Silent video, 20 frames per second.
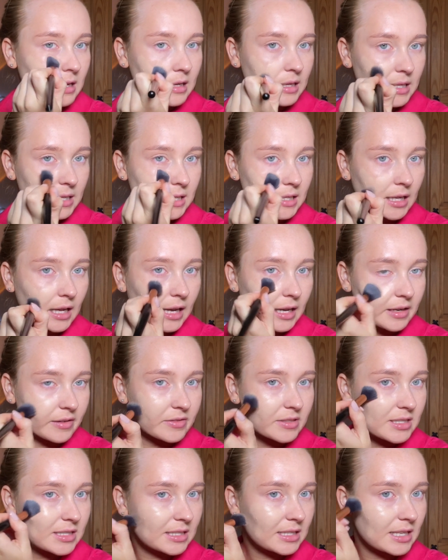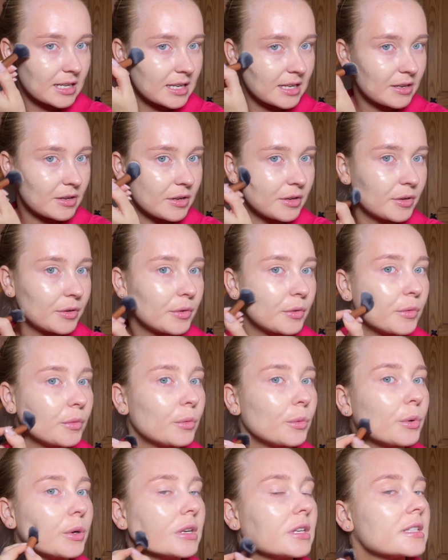you can kind of see
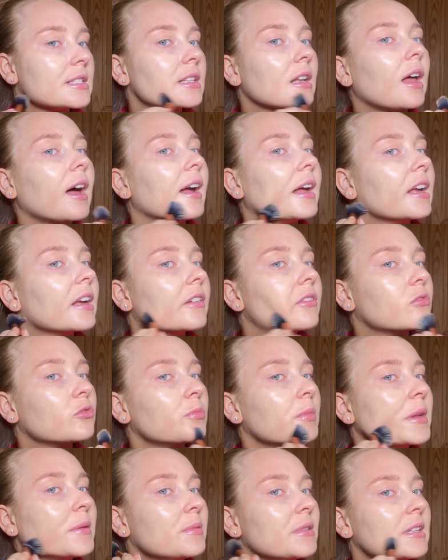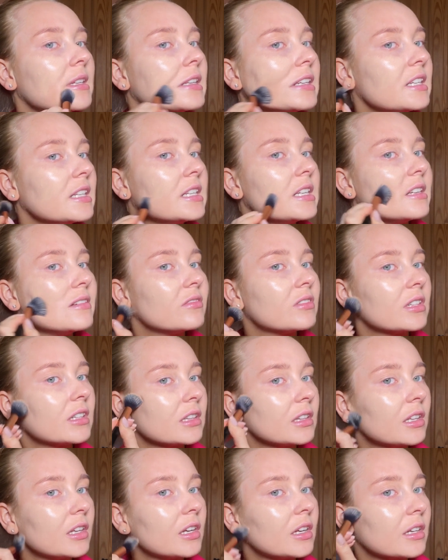what it's like for maybe an evening
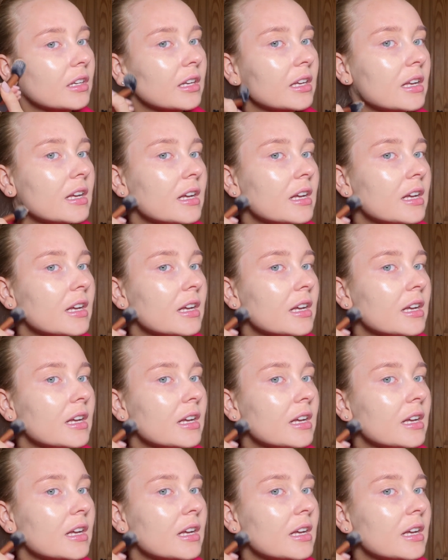look.